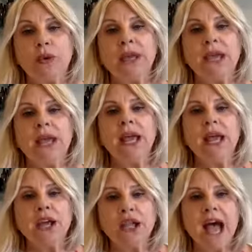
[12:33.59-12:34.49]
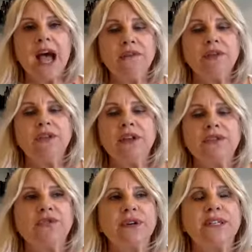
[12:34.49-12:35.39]
We have a
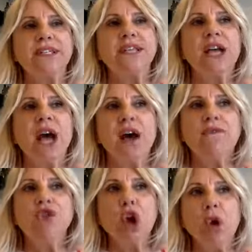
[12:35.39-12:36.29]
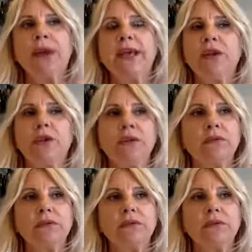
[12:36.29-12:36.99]
difference of knowing